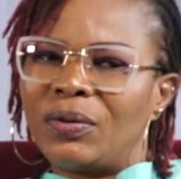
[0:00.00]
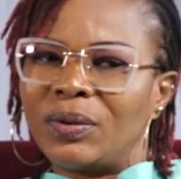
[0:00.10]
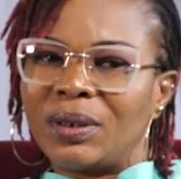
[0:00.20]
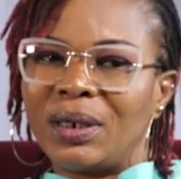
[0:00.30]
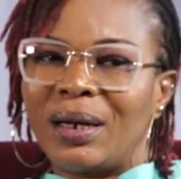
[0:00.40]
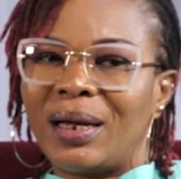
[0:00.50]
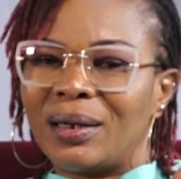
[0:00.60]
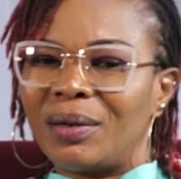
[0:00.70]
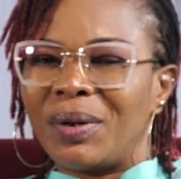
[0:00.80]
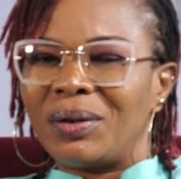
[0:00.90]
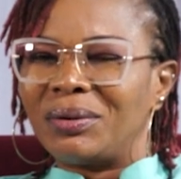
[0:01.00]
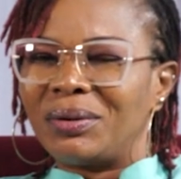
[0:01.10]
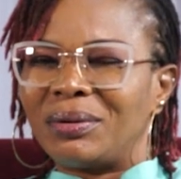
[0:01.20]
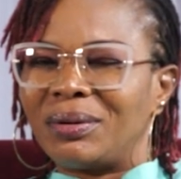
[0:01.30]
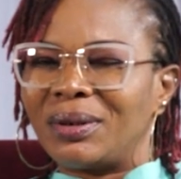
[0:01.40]
I would say like about
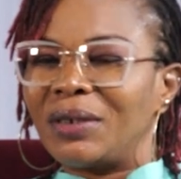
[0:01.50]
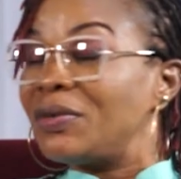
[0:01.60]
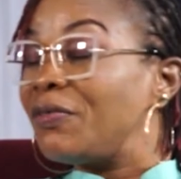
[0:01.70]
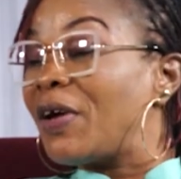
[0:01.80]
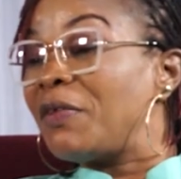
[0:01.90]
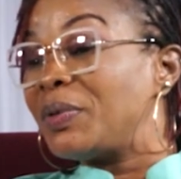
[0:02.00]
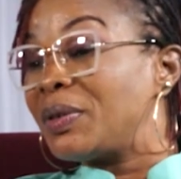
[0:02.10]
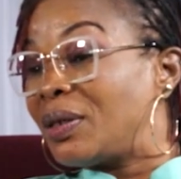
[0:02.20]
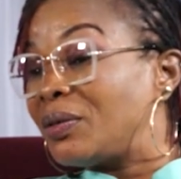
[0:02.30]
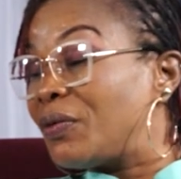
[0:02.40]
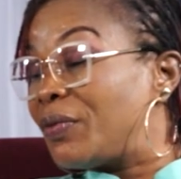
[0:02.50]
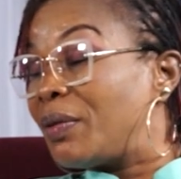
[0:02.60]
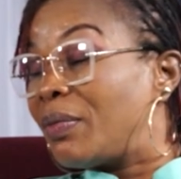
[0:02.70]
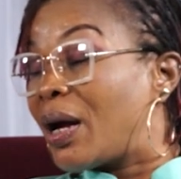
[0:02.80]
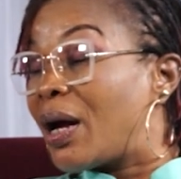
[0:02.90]
75% of
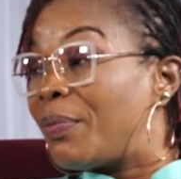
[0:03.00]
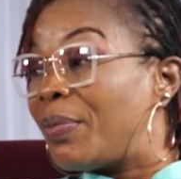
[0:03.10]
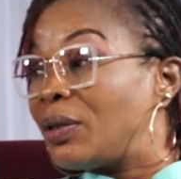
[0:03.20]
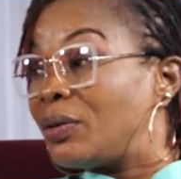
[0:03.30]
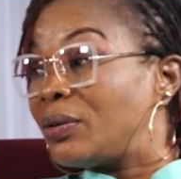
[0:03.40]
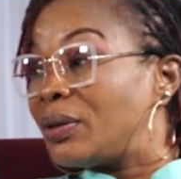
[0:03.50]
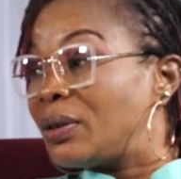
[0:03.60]
them are abandoned.